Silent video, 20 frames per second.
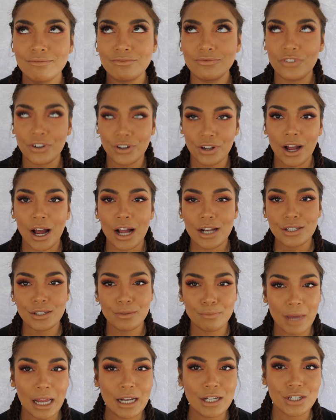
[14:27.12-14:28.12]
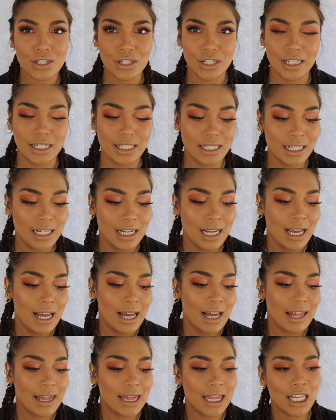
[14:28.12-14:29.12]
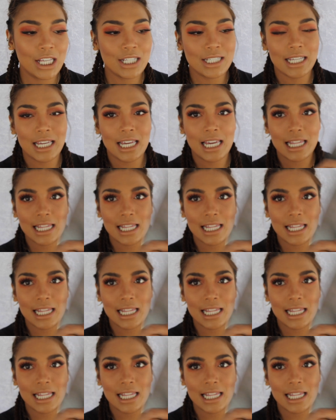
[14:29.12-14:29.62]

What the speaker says: Forgot to mention, you see